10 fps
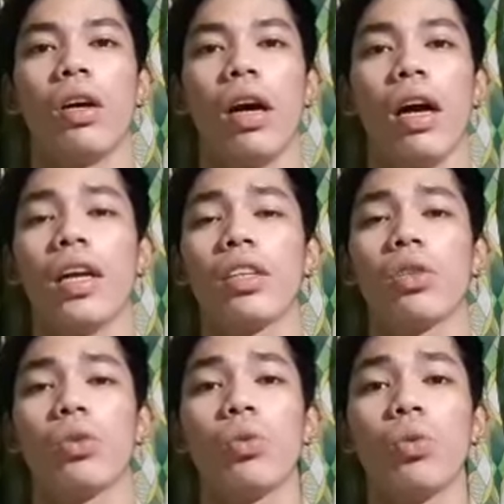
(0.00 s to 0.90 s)
are
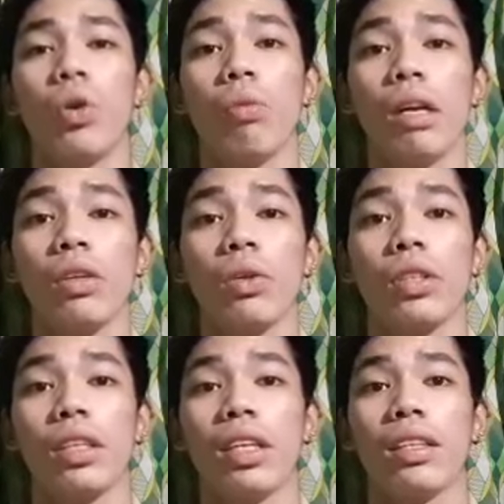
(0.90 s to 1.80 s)
two global
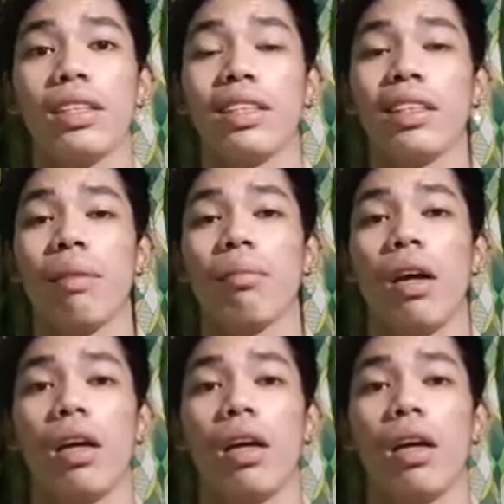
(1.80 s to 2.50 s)
coordinate system